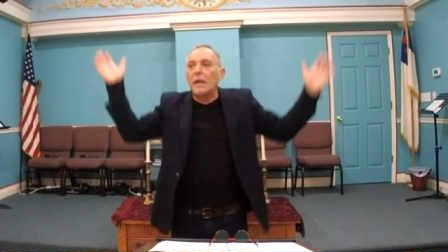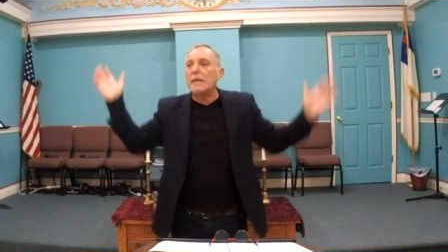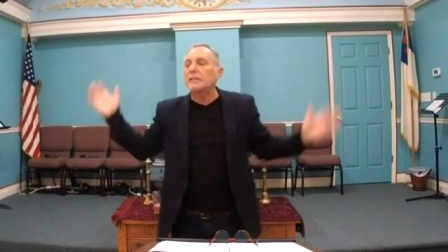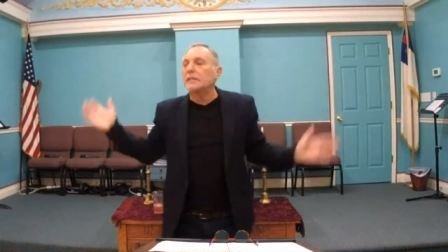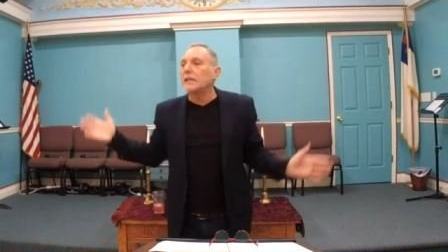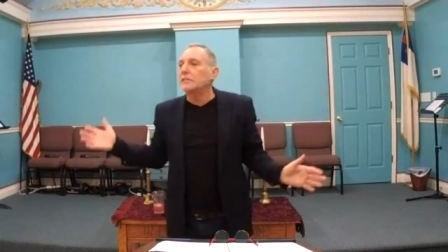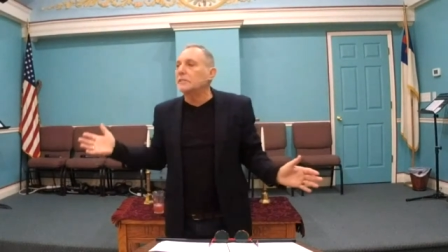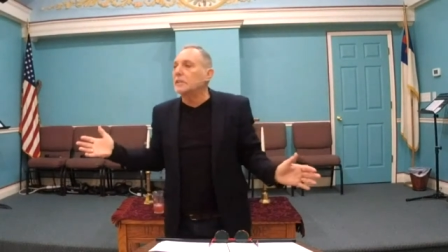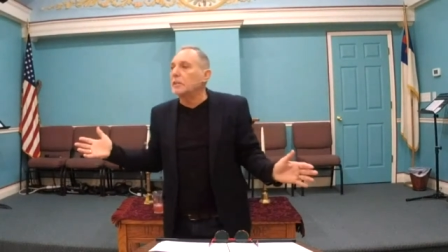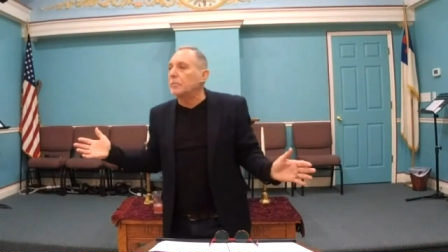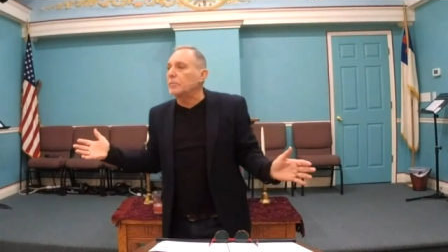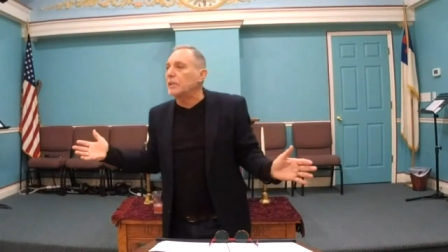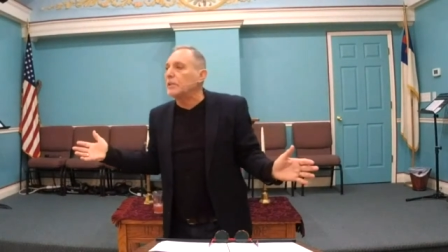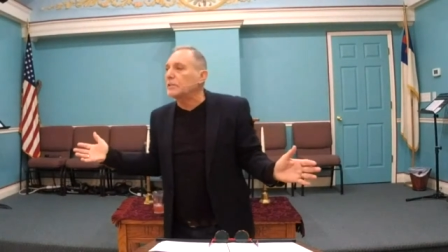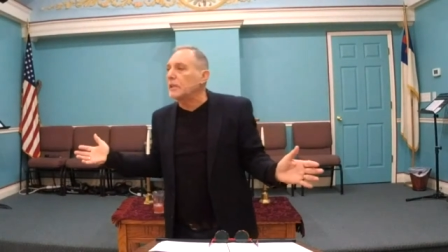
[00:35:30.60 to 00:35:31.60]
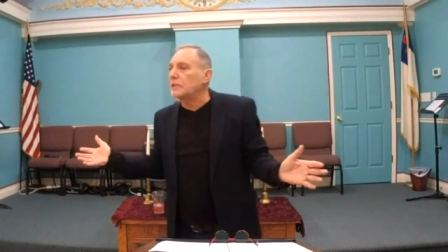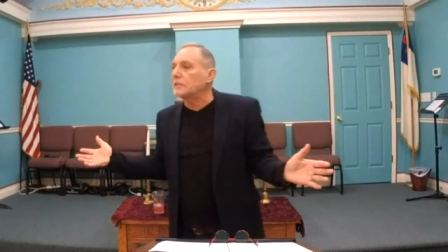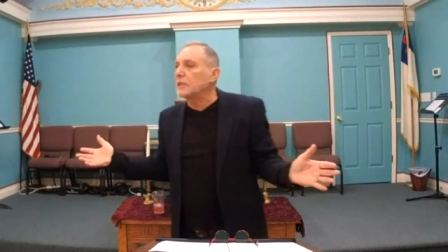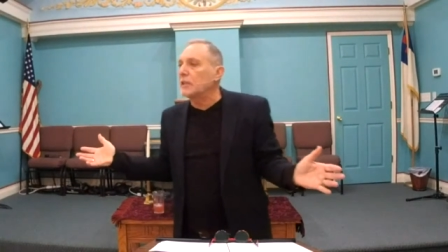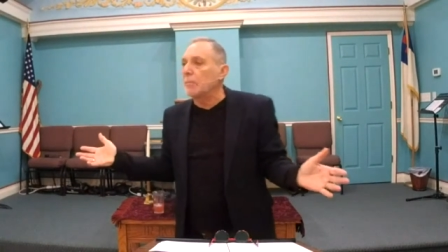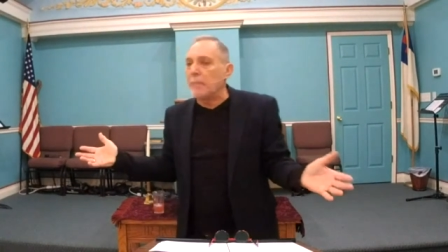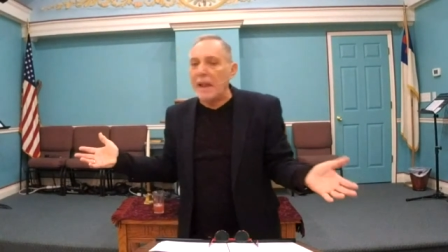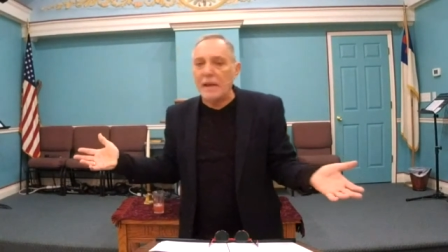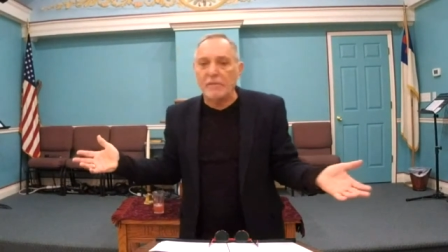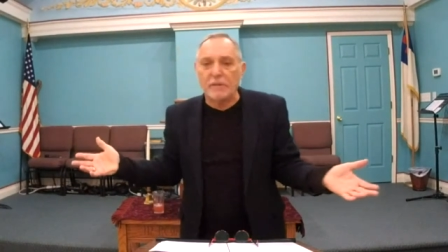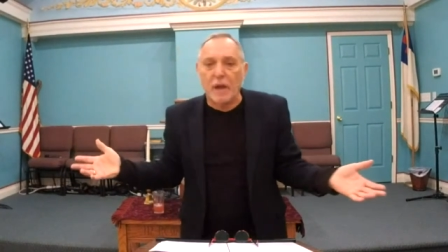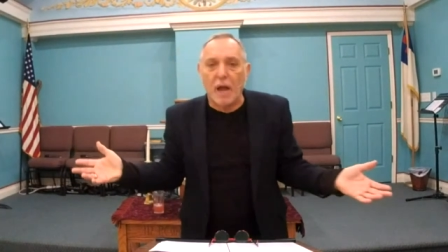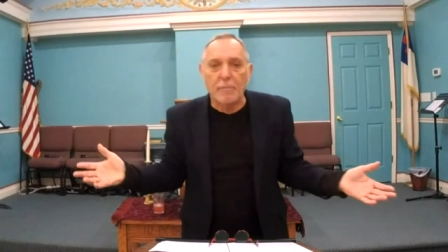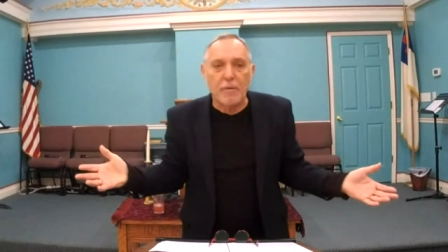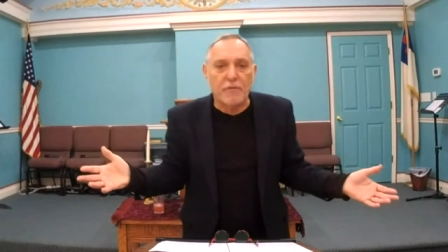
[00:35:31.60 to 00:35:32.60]
He says to the he says to the man
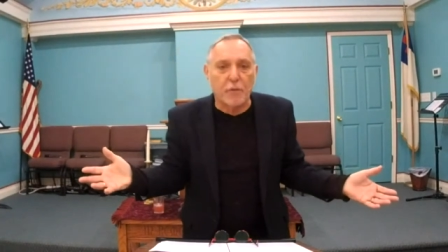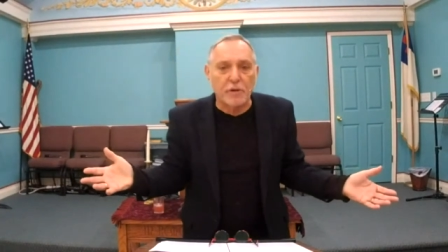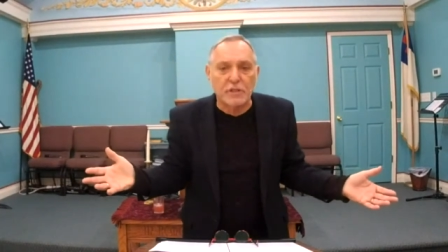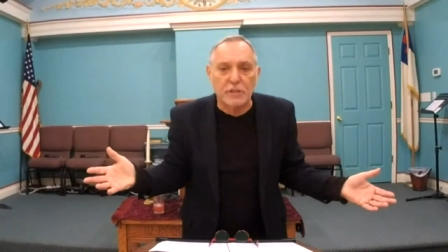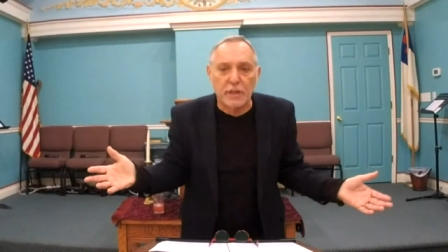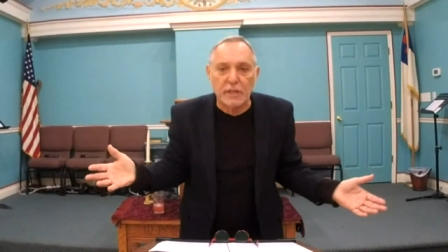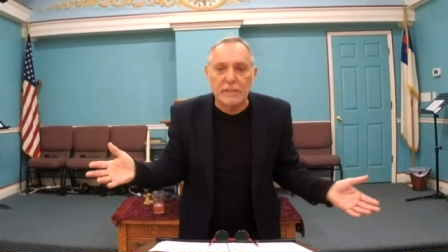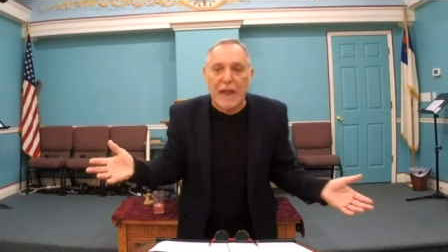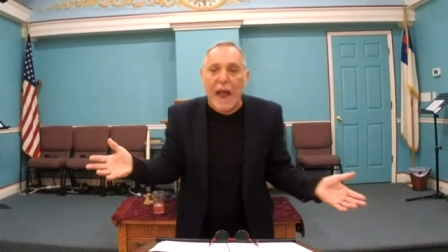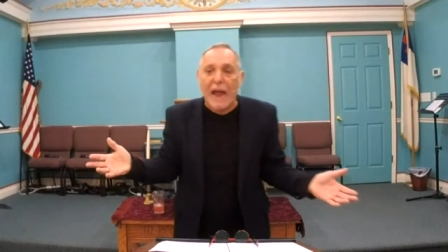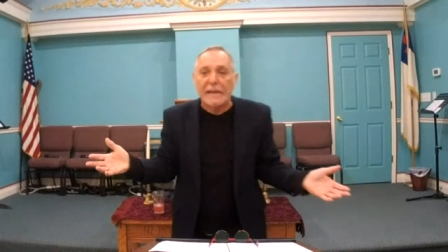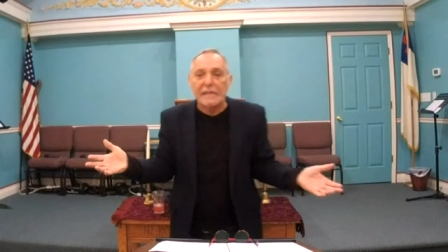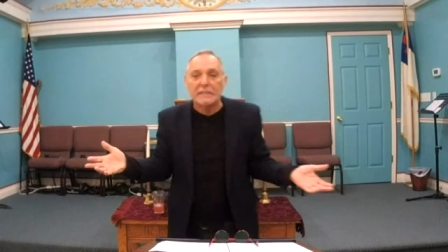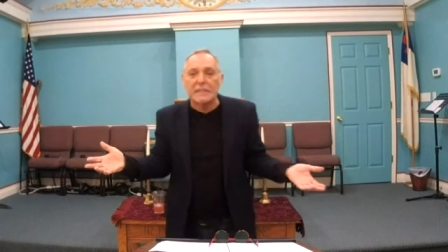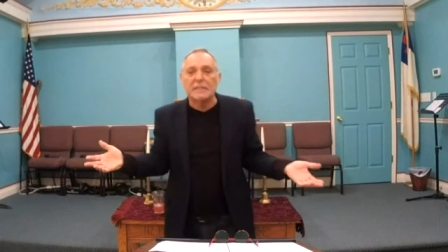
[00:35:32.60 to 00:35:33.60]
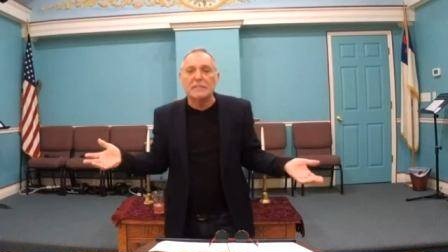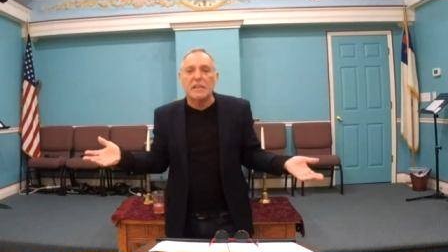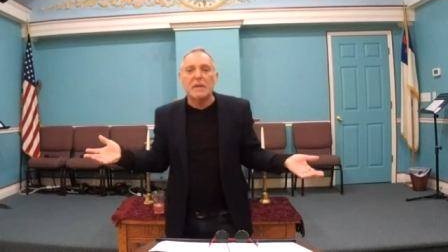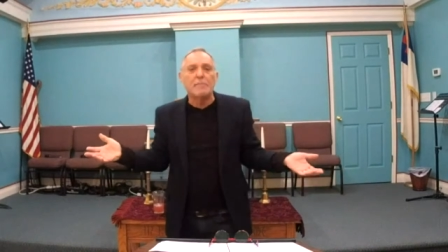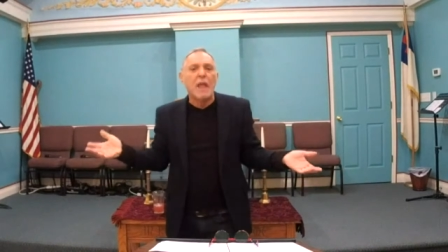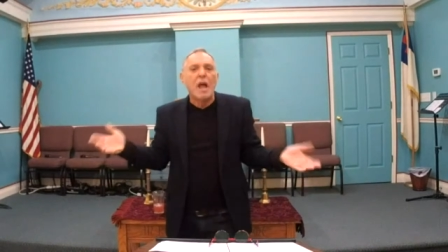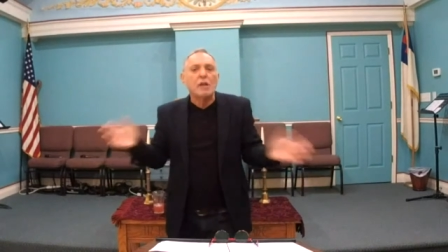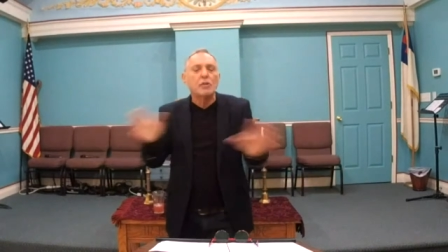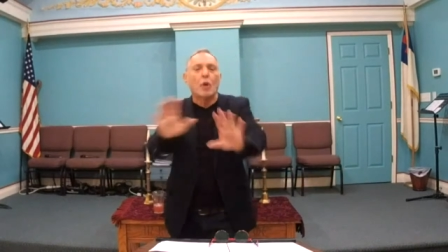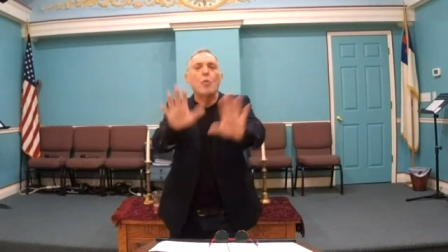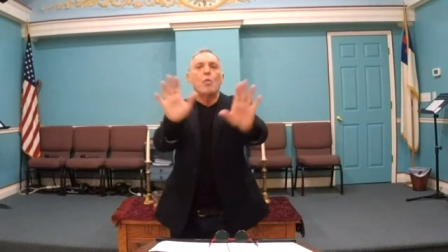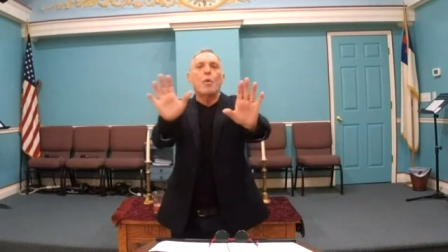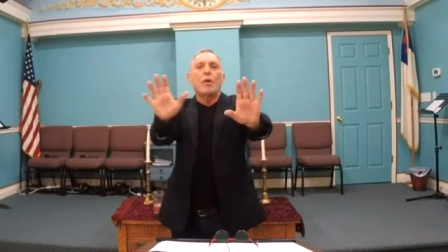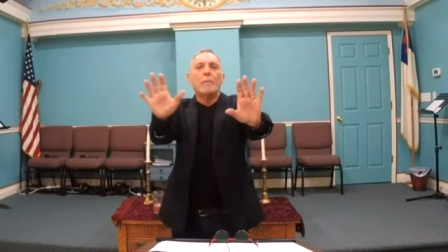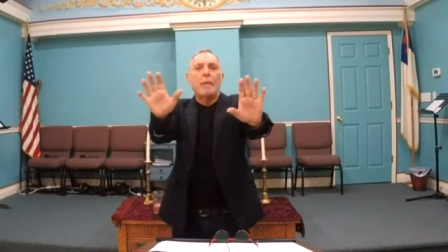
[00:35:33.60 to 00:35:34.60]
of God before he's going to die. He says to him,
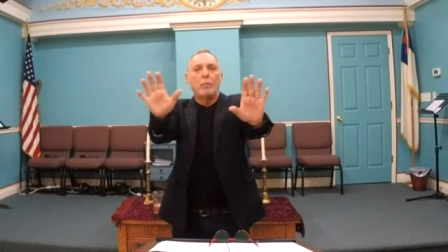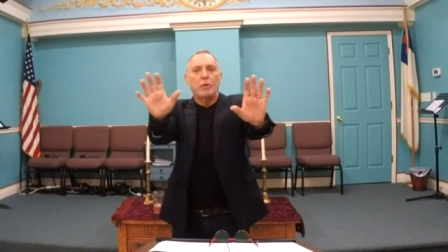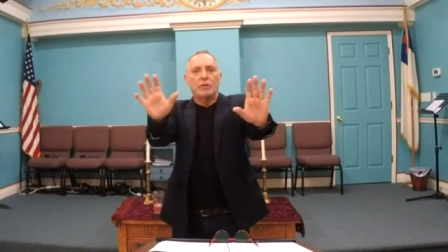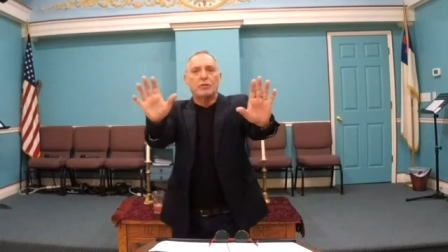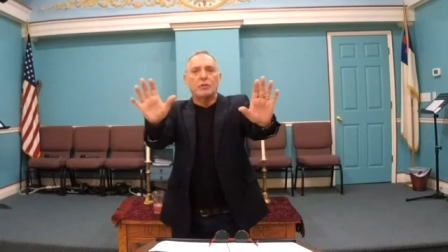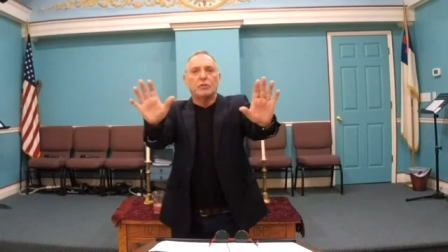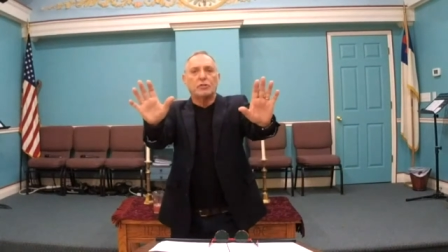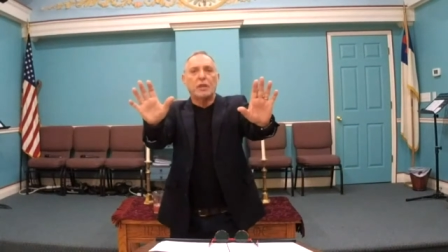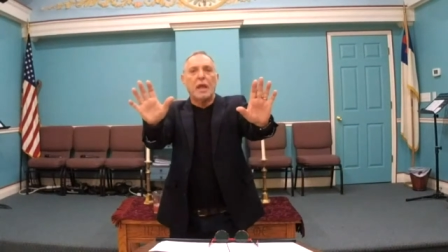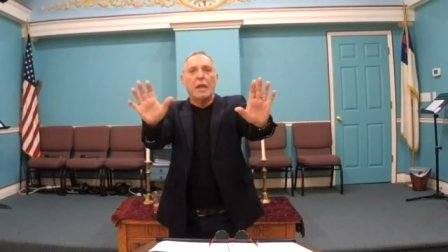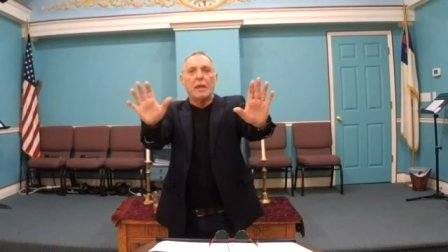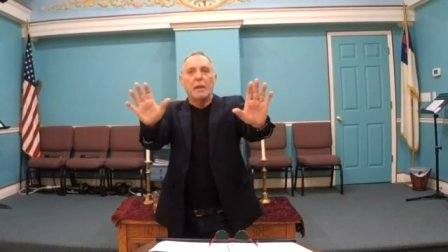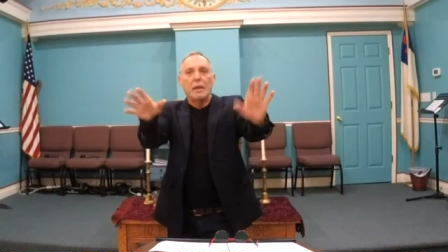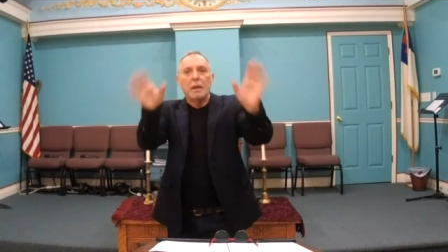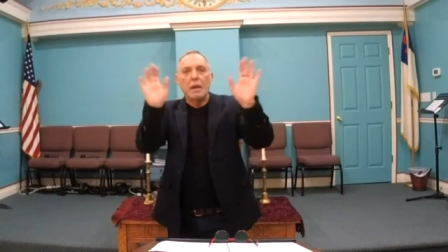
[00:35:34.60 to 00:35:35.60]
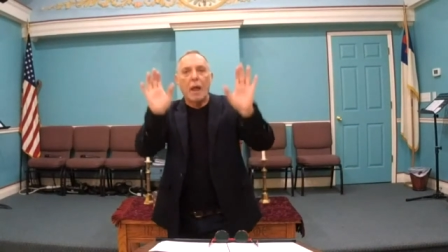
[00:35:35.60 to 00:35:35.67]
"Don't worry about what you'll say.